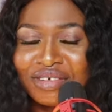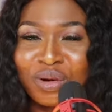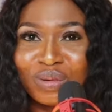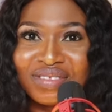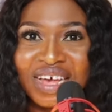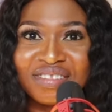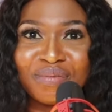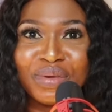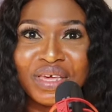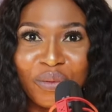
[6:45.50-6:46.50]

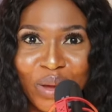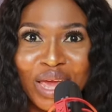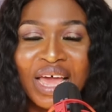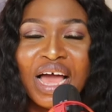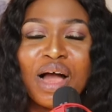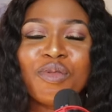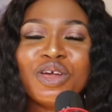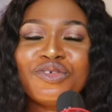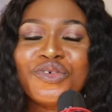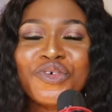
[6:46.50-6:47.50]
contact me, okay? I'm
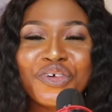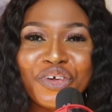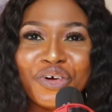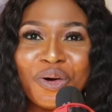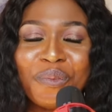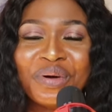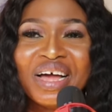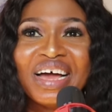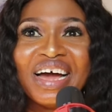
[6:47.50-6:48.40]
going to hook you up.